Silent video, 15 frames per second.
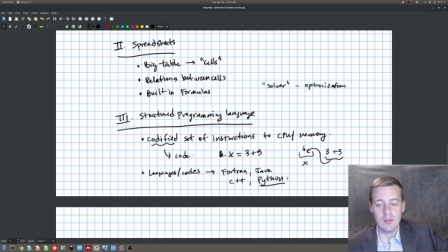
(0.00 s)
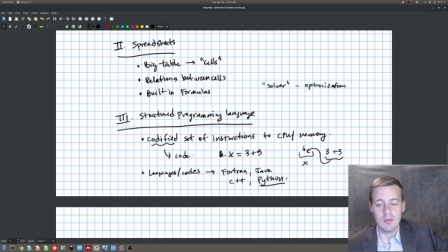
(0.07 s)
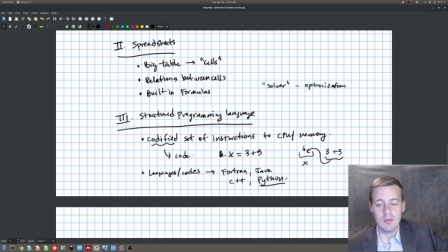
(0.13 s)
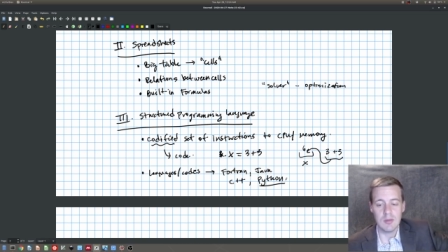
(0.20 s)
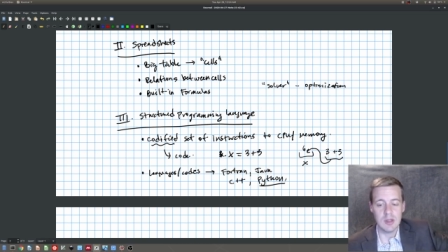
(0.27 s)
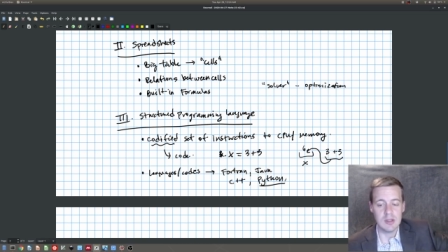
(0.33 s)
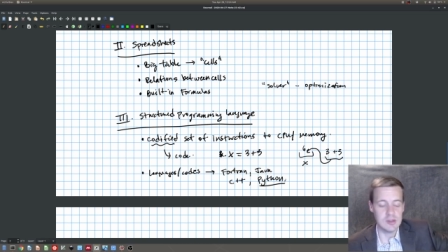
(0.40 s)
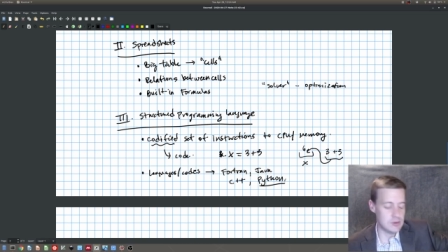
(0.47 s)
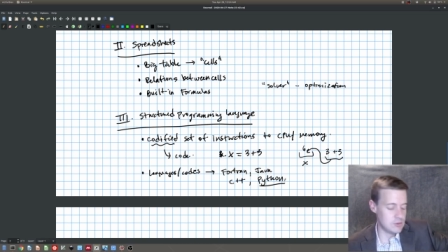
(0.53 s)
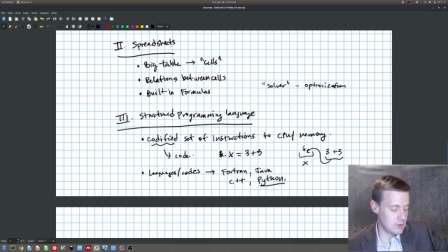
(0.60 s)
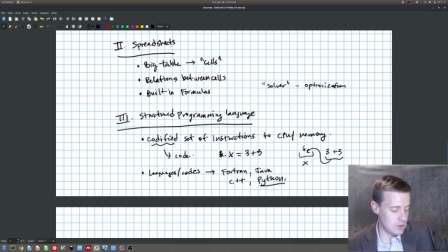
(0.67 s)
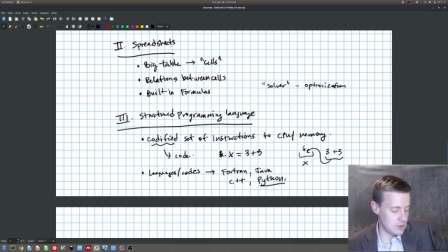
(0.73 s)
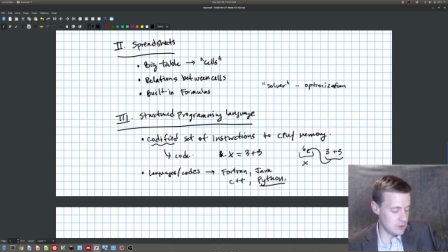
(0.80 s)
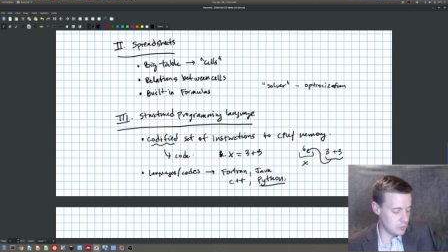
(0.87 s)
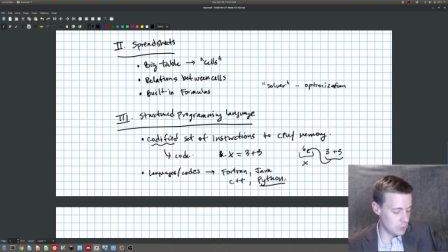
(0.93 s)

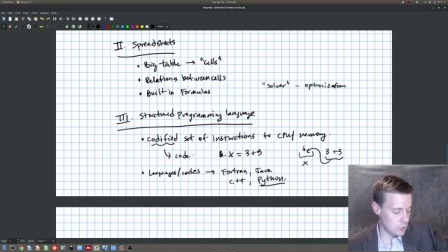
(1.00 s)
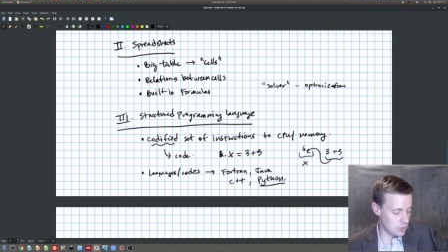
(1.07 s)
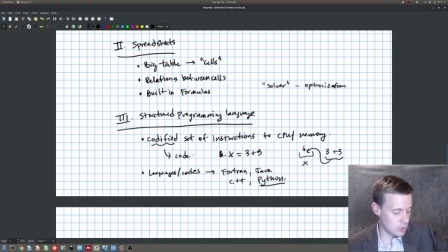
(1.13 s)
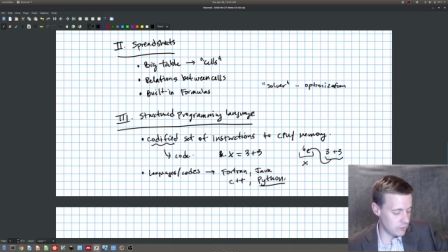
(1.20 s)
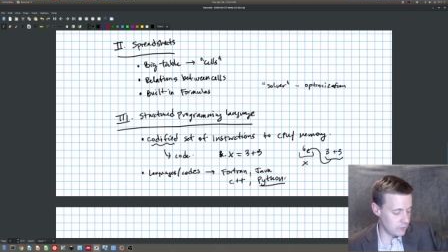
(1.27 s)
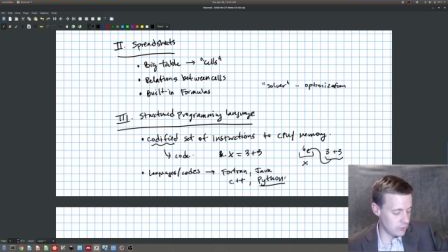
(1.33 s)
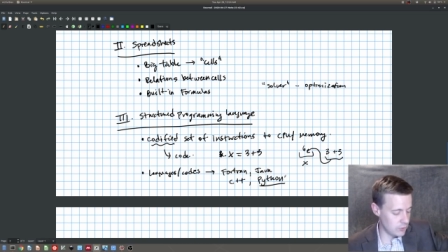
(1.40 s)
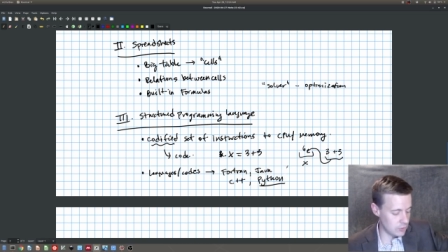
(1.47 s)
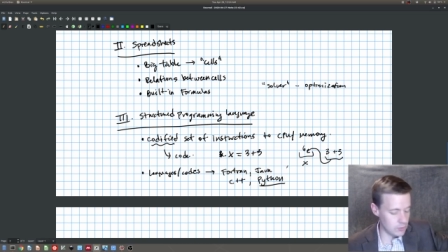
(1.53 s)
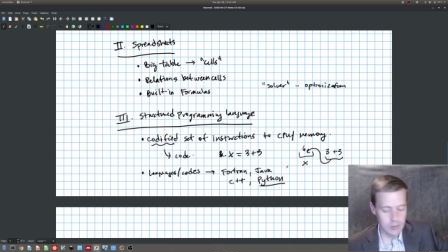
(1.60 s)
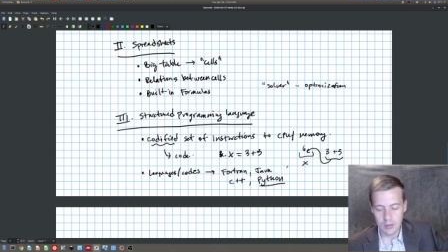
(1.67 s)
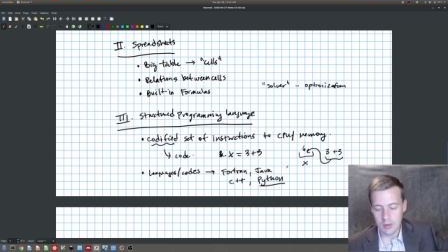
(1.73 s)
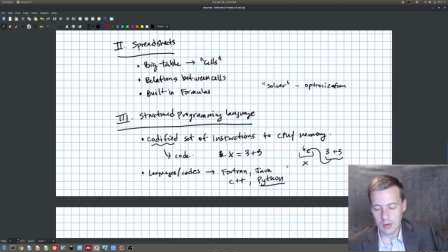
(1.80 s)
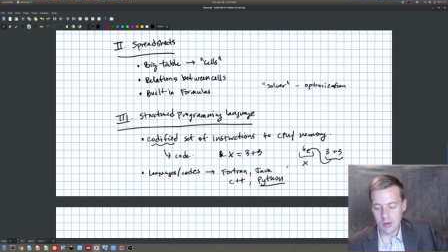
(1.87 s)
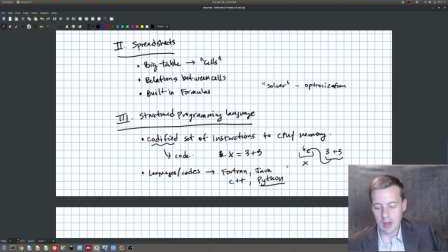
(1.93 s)
It's wonderful.
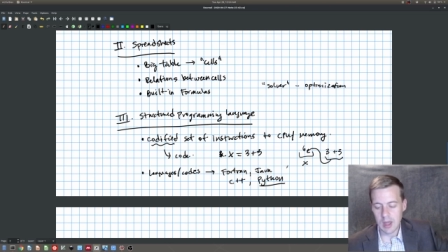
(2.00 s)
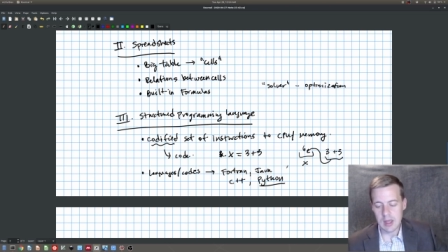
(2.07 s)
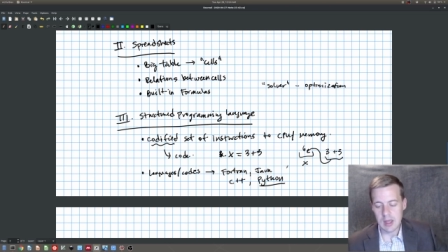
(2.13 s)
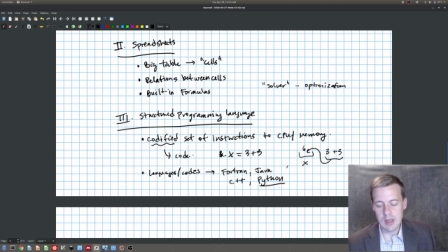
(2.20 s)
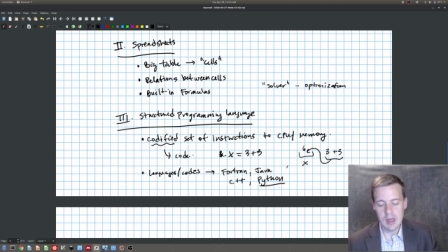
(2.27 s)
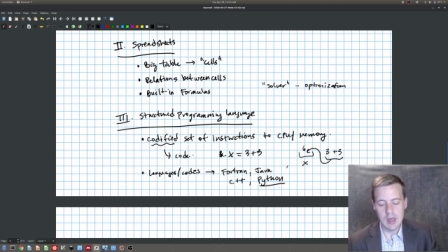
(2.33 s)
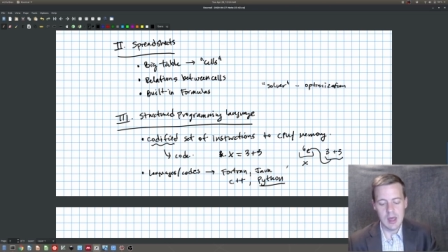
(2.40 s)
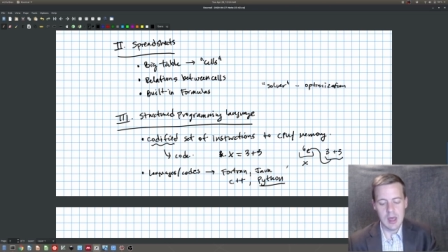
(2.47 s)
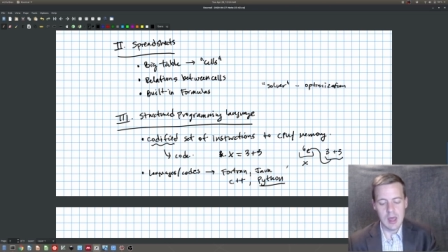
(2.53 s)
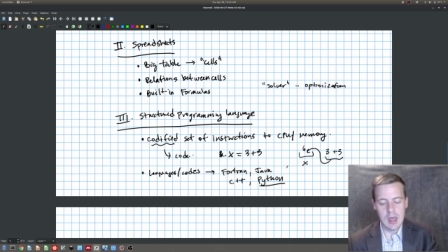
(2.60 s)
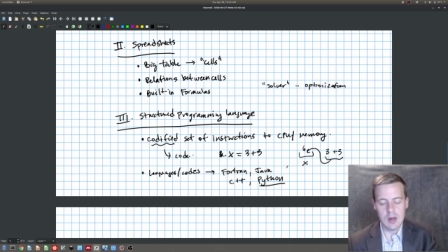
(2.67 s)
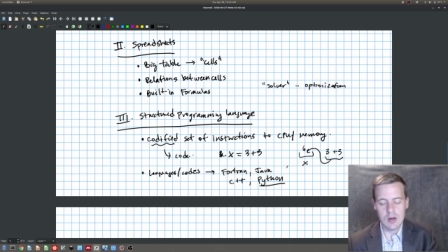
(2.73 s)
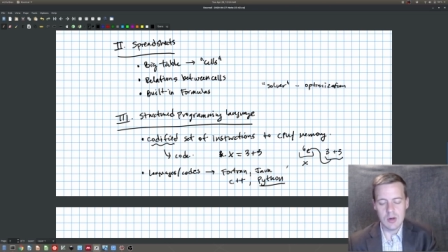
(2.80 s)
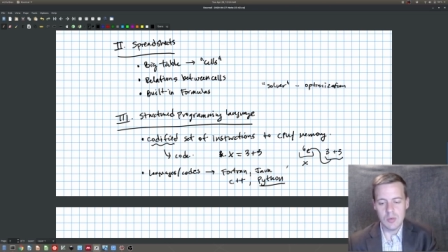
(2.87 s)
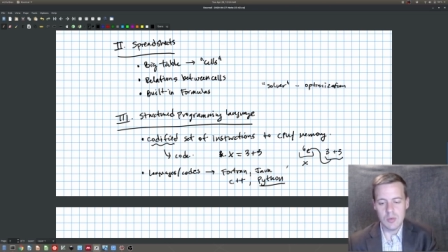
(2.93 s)
Okay, and
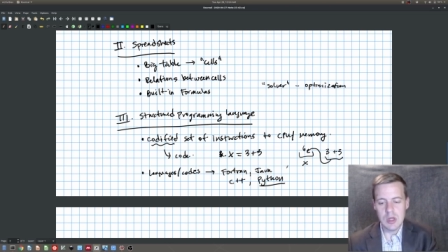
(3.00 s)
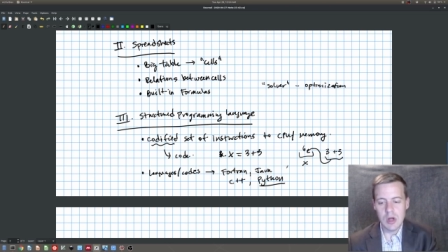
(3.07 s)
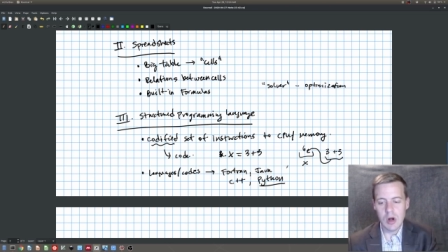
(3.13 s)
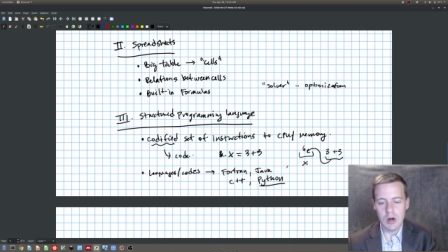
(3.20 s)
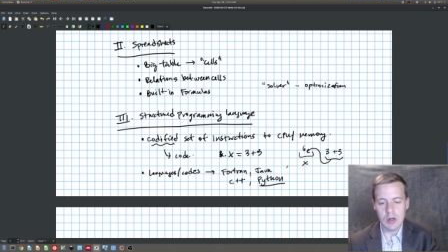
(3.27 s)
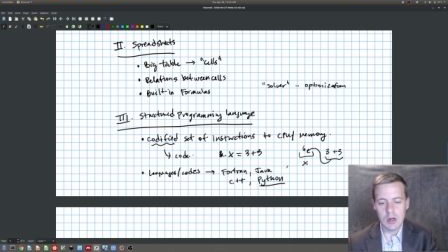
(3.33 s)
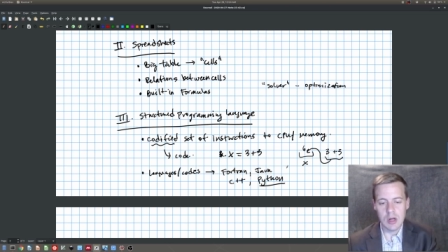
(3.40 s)
we are going to